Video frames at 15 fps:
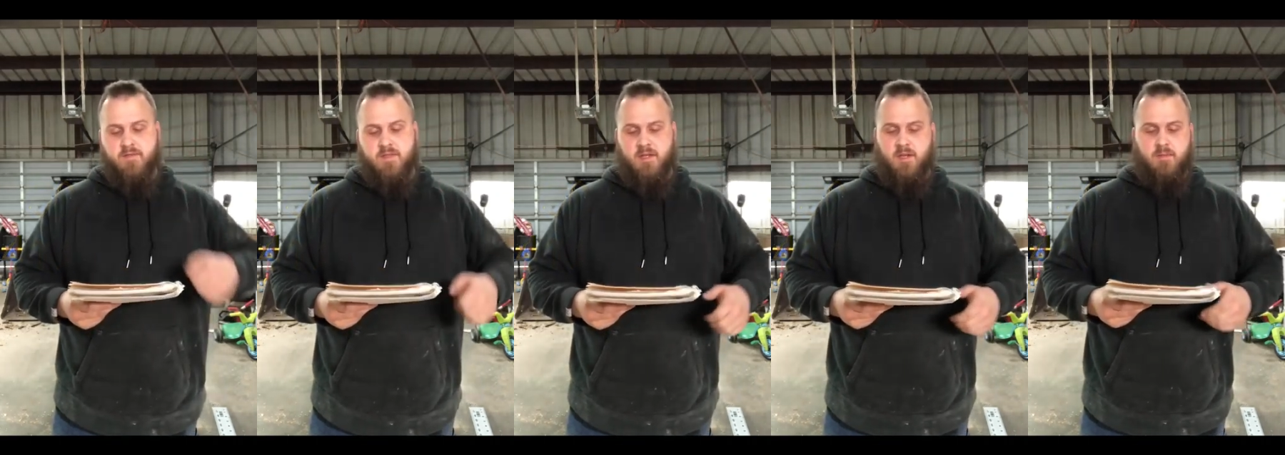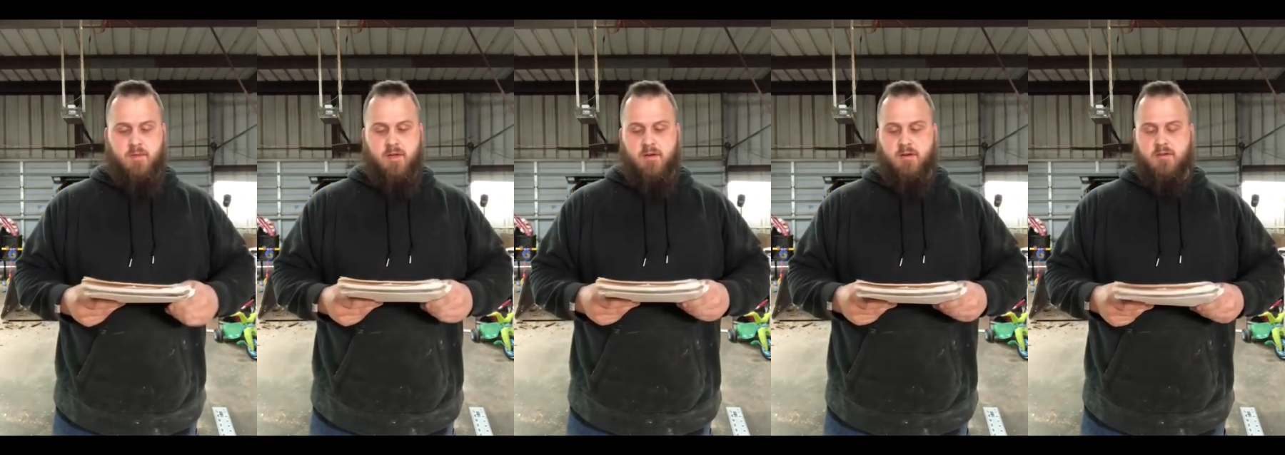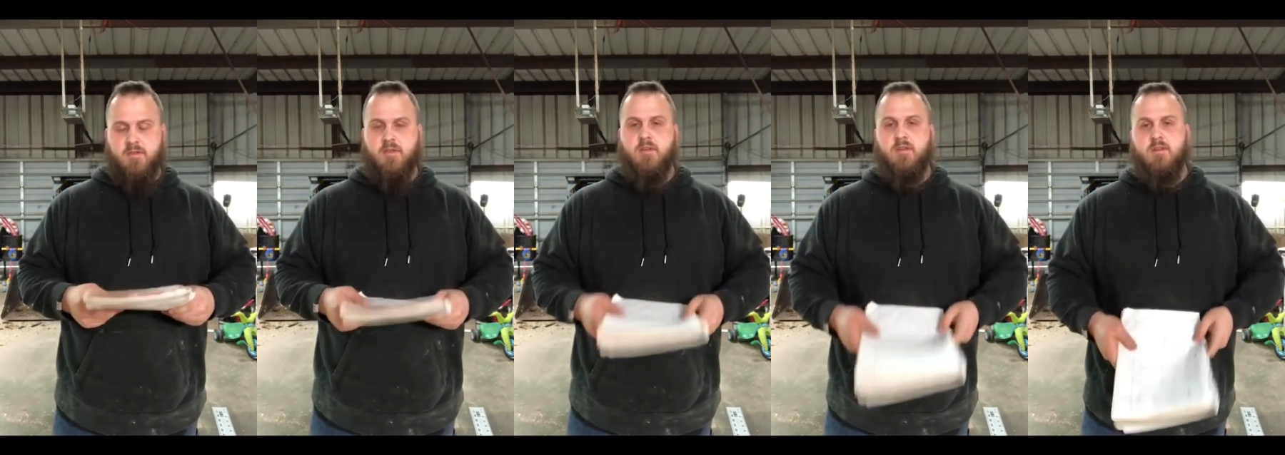
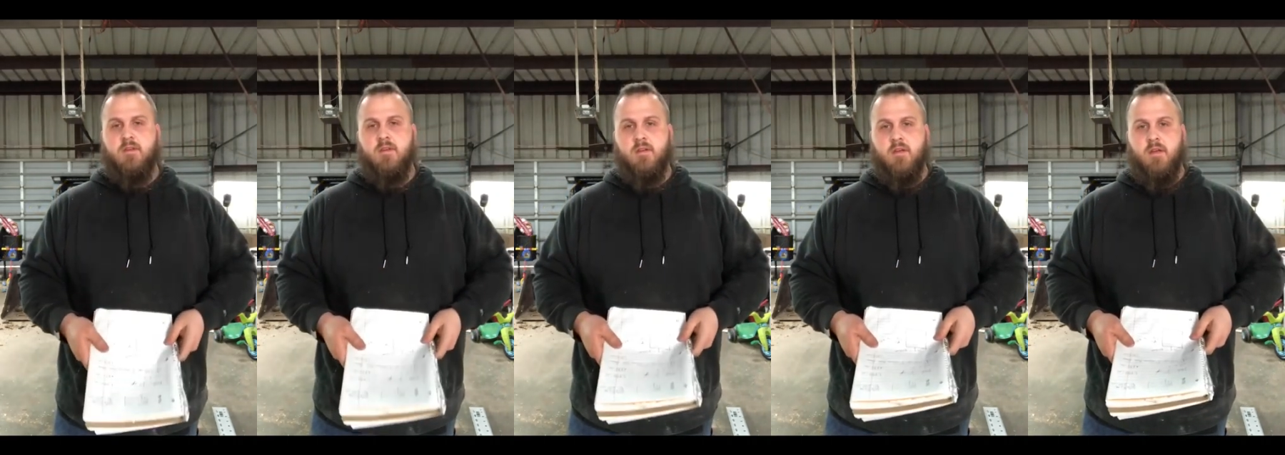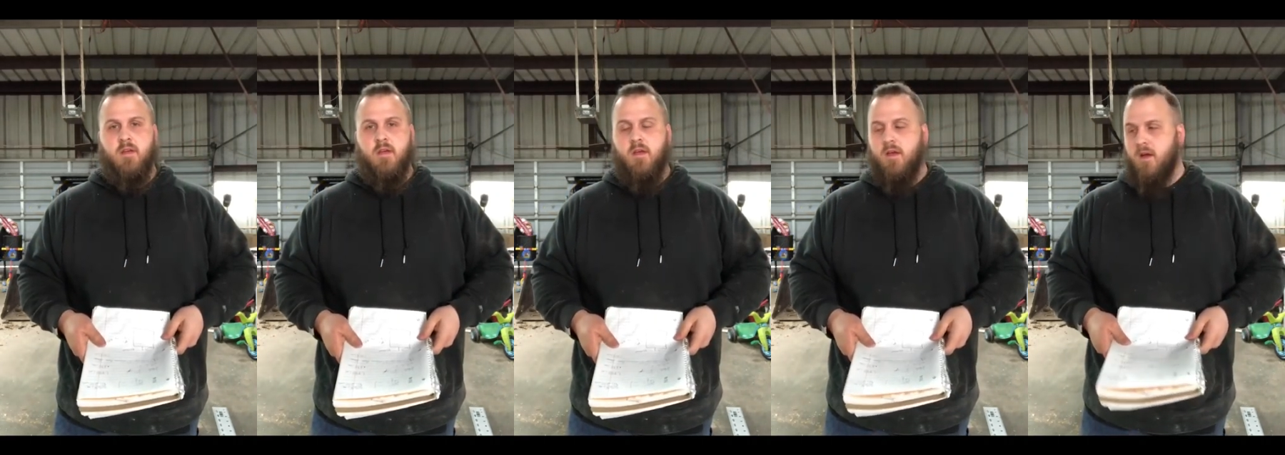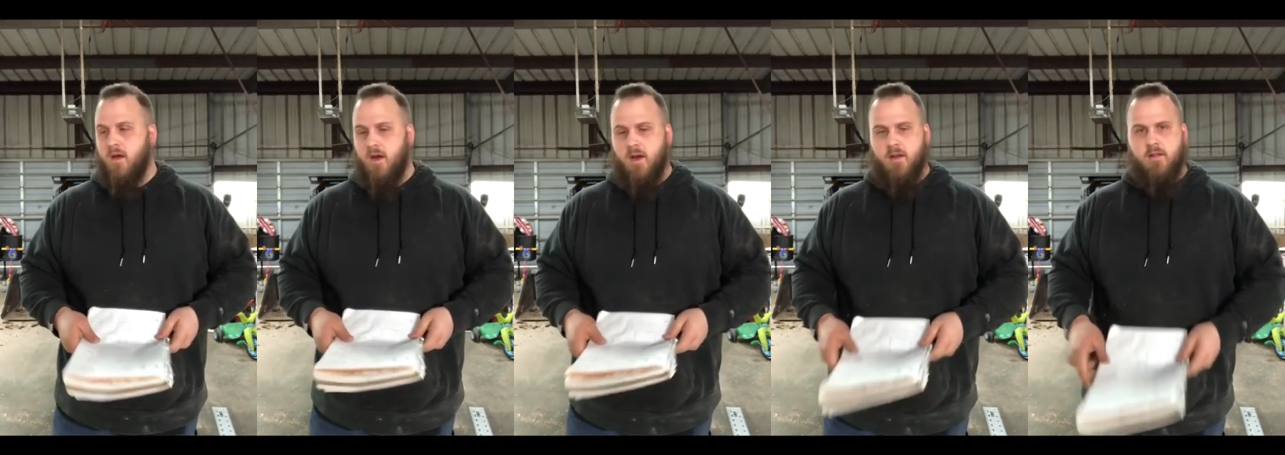centimeters.
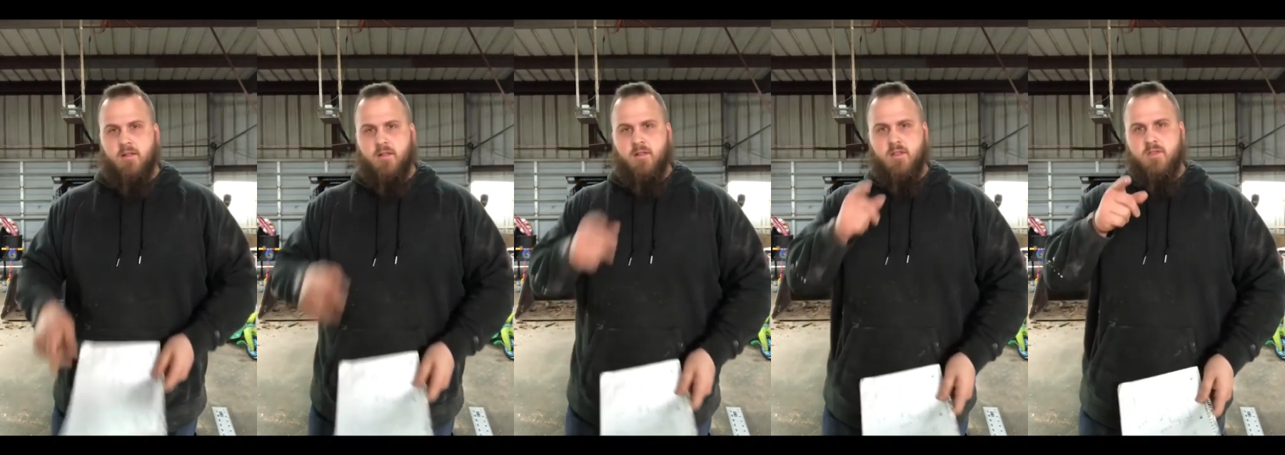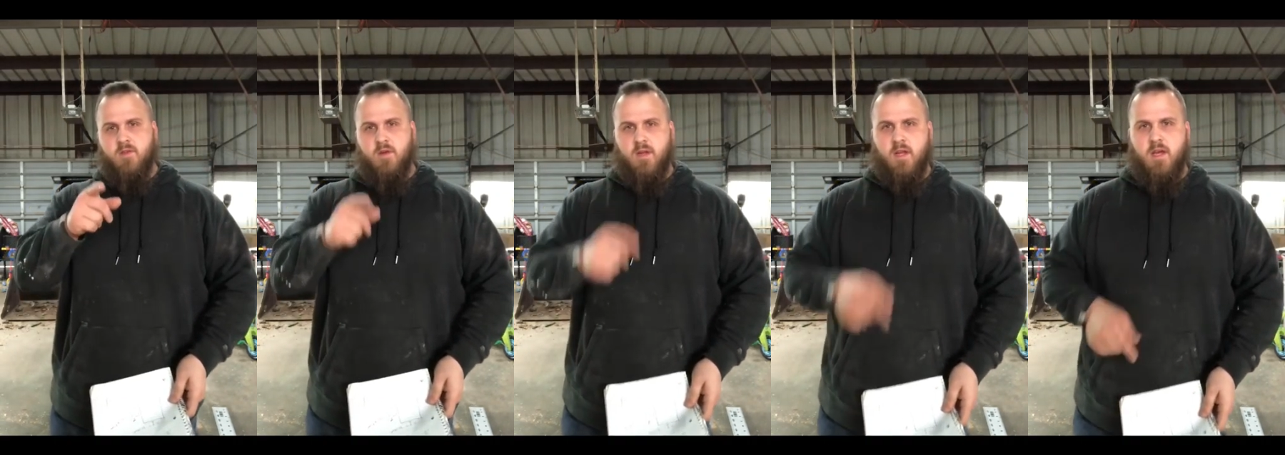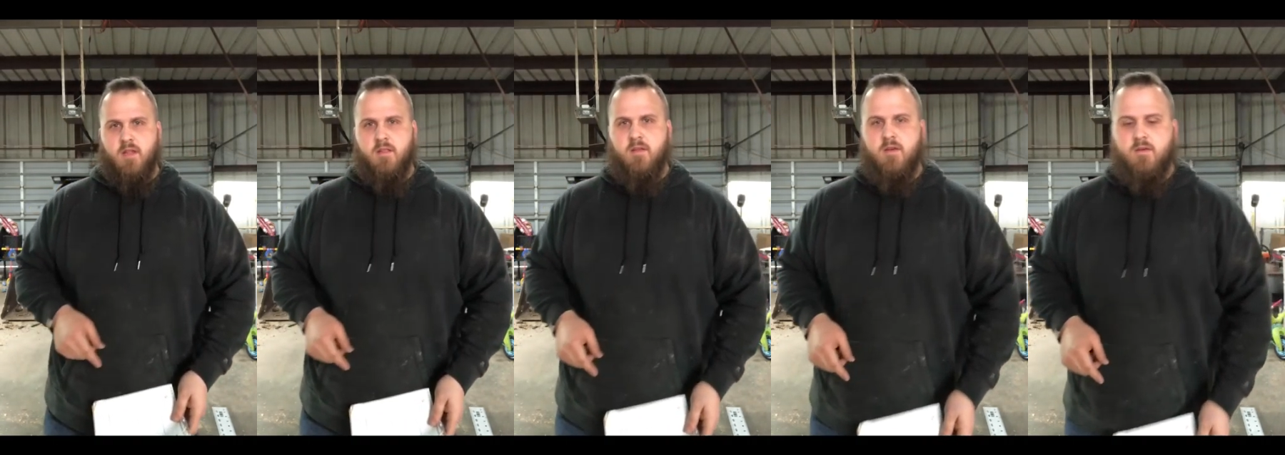All right, let's go ahead and
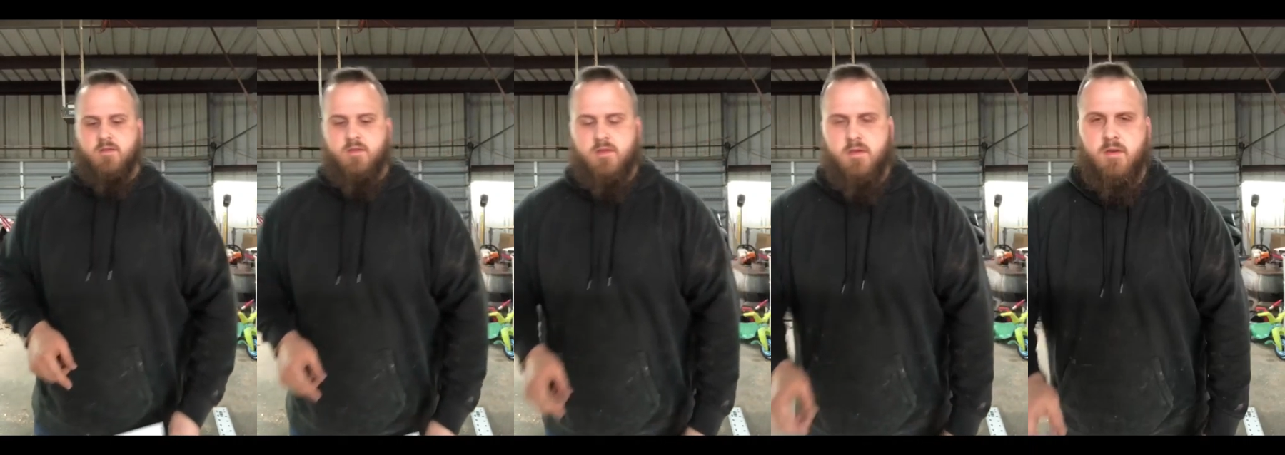cut those.